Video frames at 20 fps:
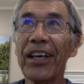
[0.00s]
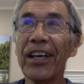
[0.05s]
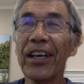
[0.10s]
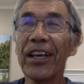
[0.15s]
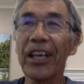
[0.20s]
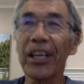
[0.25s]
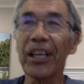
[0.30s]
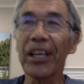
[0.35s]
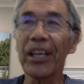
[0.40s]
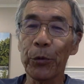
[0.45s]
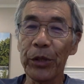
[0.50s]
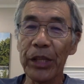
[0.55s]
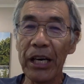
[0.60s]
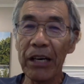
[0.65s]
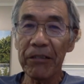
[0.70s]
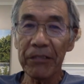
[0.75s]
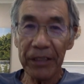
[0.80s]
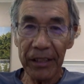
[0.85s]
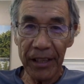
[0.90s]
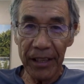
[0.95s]
is,
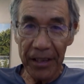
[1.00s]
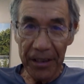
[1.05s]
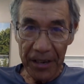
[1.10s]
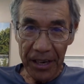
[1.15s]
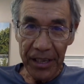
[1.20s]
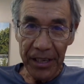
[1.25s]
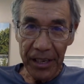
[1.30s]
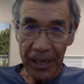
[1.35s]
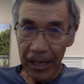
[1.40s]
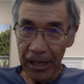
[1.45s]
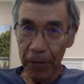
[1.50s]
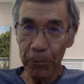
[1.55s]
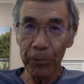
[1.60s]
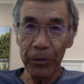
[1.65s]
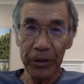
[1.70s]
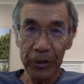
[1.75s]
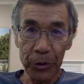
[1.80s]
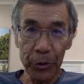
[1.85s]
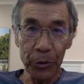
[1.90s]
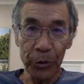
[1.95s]
without AI, I'll
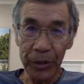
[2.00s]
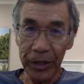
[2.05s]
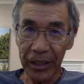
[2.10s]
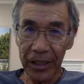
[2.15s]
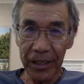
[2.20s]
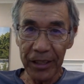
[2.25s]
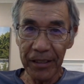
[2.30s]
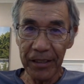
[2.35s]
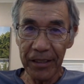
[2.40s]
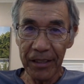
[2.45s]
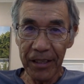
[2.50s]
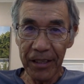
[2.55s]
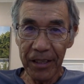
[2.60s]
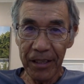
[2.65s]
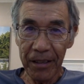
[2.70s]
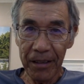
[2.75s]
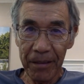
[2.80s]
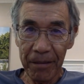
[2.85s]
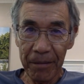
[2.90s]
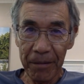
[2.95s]
be doing,
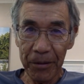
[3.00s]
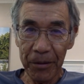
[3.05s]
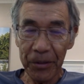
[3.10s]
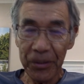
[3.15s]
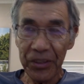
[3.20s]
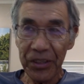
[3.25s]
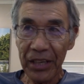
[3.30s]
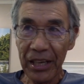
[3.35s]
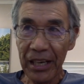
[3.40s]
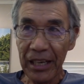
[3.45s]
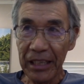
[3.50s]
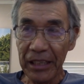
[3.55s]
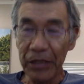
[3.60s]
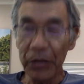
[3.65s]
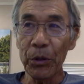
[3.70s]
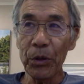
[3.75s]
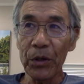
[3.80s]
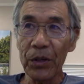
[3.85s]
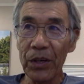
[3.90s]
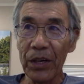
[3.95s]
because I
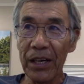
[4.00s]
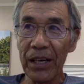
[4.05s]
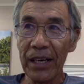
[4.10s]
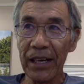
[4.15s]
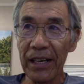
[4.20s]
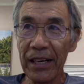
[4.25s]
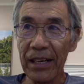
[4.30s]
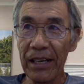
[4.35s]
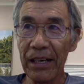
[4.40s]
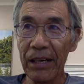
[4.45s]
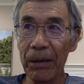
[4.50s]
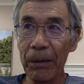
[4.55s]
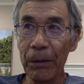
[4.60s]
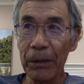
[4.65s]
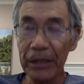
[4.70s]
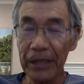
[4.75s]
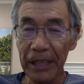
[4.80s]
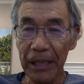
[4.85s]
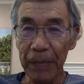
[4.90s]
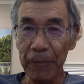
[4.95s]
know what
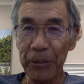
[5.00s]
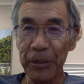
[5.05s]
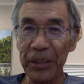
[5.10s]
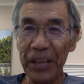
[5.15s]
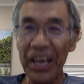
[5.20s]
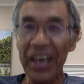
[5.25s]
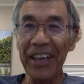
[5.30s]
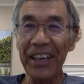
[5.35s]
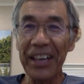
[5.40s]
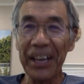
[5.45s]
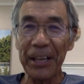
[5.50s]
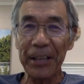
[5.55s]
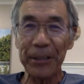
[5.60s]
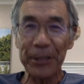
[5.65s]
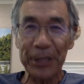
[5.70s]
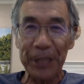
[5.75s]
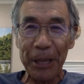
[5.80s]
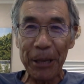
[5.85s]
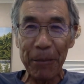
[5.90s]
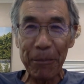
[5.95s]
I'm saying has
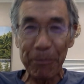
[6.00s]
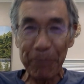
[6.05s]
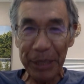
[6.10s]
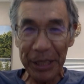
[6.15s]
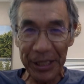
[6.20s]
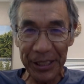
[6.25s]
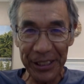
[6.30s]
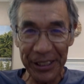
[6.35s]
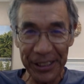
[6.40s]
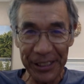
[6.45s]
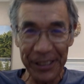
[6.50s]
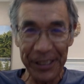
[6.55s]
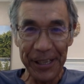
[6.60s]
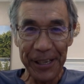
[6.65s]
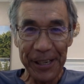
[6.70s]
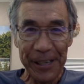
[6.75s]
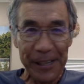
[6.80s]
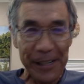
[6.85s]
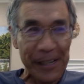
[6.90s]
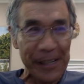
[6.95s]
some meaning.
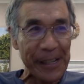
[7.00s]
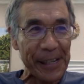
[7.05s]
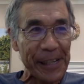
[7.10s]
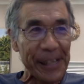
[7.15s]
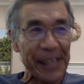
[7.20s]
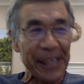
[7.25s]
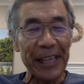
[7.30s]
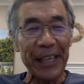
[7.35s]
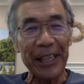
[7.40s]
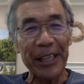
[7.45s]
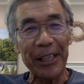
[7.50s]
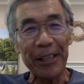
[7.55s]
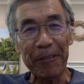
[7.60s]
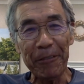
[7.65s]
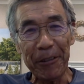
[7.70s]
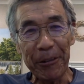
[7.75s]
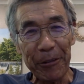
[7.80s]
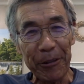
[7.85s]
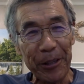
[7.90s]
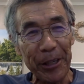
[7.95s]
And if
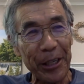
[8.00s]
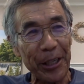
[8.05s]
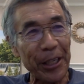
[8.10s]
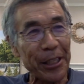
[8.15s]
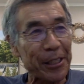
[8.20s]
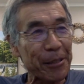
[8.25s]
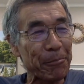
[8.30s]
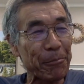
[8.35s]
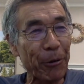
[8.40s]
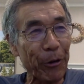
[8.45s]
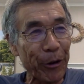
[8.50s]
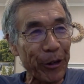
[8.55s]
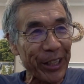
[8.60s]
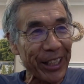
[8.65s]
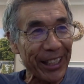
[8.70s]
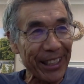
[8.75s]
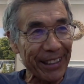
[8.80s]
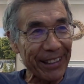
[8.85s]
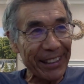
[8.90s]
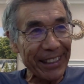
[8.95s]
you think it's
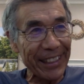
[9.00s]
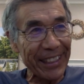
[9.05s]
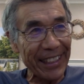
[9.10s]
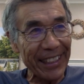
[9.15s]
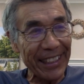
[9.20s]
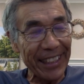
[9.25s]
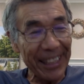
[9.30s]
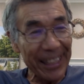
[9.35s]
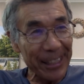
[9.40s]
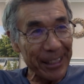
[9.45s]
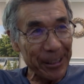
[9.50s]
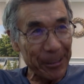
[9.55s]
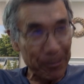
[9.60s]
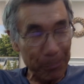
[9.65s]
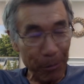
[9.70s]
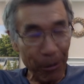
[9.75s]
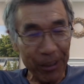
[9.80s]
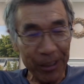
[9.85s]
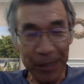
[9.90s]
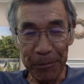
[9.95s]
boring, it is
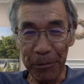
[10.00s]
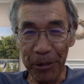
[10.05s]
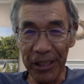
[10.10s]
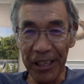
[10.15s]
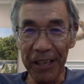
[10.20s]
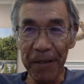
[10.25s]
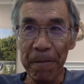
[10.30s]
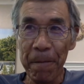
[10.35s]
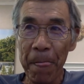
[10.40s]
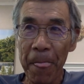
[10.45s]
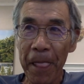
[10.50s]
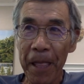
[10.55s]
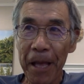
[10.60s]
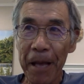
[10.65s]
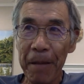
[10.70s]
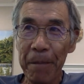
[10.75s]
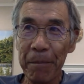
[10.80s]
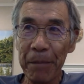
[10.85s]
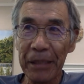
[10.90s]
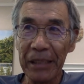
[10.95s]
possible,
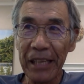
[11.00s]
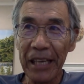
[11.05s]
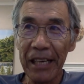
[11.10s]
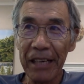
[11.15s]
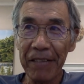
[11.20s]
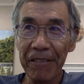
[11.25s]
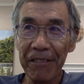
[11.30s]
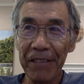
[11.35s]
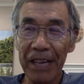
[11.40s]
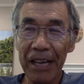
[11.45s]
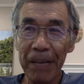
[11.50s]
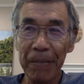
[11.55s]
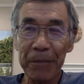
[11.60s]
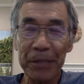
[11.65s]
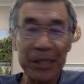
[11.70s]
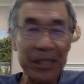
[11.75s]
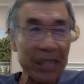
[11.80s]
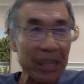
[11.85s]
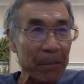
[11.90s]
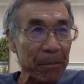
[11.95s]
but I have
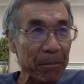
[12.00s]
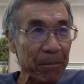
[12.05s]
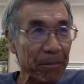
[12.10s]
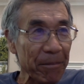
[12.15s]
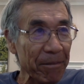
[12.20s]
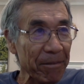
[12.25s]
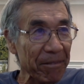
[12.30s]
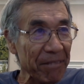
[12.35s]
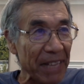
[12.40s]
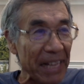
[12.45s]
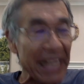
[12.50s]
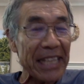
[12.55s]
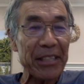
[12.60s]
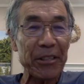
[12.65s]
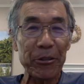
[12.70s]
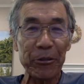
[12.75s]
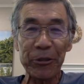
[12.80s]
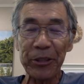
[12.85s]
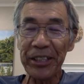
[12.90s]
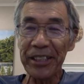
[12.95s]
some
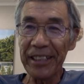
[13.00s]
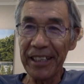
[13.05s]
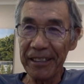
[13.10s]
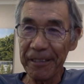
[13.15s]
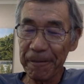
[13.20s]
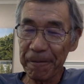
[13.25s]
value in it.